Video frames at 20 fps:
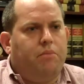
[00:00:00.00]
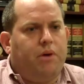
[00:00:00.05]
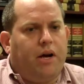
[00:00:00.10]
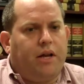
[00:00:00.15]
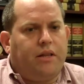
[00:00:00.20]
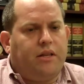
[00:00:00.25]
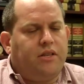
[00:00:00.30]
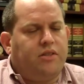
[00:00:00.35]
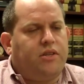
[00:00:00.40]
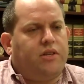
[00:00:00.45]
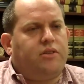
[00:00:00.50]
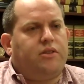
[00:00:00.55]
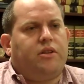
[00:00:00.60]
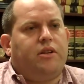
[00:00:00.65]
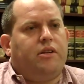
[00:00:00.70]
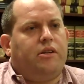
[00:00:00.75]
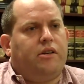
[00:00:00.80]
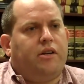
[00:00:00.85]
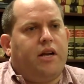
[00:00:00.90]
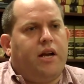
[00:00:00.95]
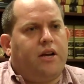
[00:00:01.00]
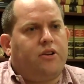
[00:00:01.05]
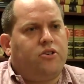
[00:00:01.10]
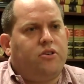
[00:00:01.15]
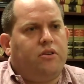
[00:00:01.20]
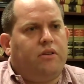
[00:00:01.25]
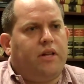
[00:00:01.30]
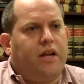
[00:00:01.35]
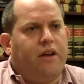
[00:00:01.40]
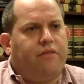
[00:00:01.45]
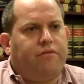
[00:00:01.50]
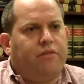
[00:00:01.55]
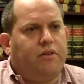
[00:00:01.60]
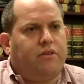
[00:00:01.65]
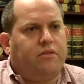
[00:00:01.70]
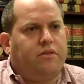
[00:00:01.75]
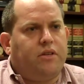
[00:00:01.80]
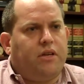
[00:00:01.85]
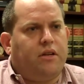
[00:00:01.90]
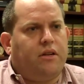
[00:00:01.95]
but this is an international
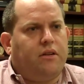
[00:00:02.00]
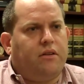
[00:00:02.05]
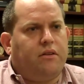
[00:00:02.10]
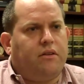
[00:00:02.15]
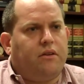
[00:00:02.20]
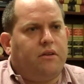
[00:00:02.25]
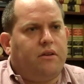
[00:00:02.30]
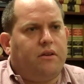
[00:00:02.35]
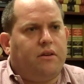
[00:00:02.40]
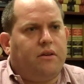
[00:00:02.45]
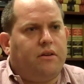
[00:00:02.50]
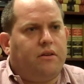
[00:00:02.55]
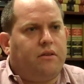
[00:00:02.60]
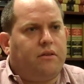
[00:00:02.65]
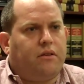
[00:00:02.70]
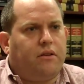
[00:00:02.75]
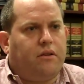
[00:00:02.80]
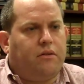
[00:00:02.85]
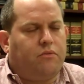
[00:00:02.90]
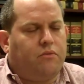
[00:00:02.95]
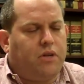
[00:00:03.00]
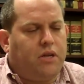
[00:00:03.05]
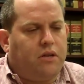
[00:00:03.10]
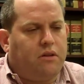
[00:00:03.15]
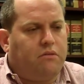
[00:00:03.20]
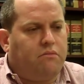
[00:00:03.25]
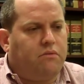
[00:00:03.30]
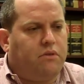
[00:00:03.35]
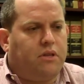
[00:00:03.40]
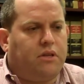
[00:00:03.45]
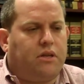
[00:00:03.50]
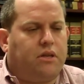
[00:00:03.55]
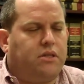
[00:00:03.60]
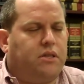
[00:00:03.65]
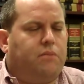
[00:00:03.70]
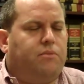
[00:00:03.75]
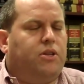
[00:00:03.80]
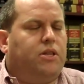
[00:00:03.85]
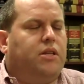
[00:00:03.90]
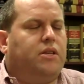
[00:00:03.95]
effort, and uh, you know, we
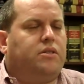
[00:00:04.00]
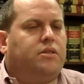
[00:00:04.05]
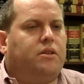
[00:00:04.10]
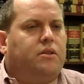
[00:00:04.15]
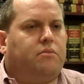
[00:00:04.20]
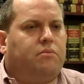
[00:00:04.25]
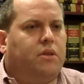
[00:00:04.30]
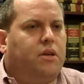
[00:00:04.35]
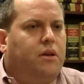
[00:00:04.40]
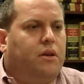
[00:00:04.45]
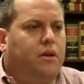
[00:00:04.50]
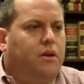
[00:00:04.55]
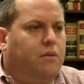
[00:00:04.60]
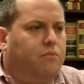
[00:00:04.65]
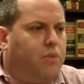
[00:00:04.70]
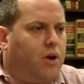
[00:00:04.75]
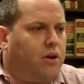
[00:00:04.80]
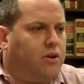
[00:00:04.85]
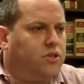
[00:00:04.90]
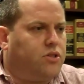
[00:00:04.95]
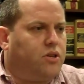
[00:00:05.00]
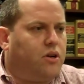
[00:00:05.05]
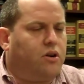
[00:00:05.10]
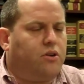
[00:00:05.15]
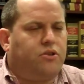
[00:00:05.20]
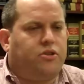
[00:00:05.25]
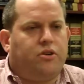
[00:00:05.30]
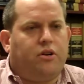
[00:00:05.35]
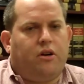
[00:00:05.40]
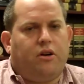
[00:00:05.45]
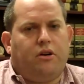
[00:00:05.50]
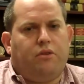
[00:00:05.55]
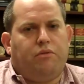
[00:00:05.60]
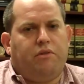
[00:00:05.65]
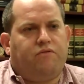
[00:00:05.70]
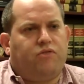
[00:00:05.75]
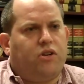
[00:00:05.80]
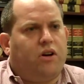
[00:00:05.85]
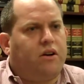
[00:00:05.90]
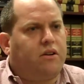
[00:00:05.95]
exhibited this at Paris Air Show.
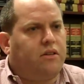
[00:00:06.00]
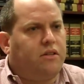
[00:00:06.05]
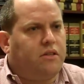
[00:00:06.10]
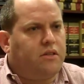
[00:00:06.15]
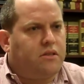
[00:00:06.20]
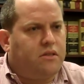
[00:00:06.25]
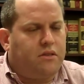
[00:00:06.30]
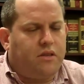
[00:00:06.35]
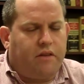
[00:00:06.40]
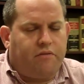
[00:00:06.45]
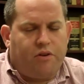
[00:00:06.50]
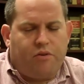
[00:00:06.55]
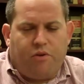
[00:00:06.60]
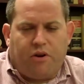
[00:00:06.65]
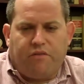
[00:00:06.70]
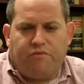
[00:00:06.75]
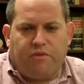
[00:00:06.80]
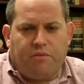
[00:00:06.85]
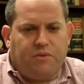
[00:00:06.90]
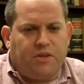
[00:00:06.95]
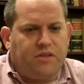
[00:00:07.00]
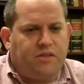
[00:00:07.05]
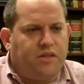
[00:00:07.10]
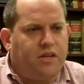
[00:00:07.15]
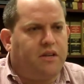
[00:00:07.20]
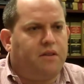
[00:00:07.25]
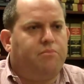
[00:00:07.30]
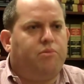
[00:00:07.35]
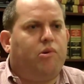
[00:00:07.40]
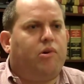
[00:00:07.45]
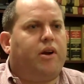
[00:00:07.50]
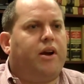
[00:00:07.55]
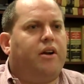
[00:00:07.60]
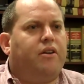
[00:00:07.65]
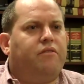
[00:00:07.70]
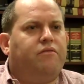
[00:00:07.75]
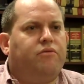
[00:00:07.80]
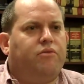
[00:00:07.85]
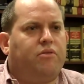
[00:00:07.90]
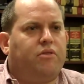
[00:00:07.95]
We've talked to this, everyone from the Singapore
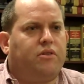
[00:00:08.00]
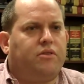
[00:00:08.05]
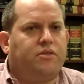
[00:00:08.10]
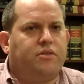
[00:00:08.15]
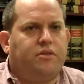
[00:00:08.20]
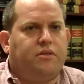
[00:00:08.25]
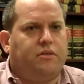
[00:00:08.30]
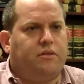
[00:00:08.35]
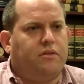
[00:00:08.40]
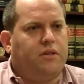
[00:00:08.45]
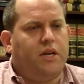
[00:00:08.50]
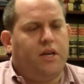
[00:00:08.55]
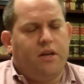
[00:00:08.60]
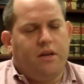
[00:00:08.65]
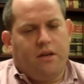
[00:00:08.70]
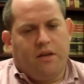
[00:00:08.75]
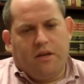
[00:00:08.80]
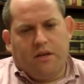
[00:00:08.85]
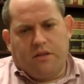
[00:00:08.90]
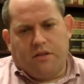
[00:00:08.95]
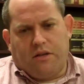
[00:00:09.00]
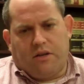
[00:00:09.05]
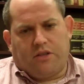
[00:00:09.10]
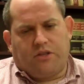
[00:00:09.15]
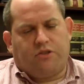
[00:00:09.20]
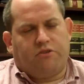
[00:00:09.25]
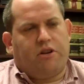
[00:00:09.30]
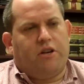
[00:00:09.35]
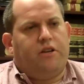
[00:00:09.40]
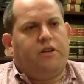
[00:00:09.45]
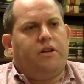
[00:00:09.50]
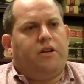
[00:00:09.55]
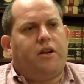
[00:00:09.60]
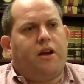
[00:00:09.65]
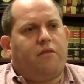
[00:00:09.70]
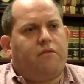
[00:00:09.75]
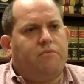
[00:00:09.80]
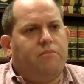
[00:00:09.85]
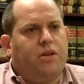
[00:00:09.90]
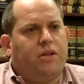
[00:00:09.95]
Air Force to the Australian
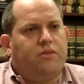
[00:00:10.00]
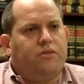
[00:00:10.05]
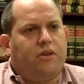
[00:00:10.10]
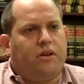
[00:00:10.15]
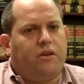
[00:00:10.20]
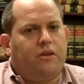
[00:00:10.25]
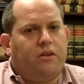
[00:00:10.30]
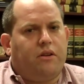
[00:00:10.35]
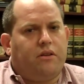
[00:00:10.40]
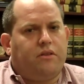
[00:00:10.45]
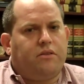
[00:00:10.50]
government, and,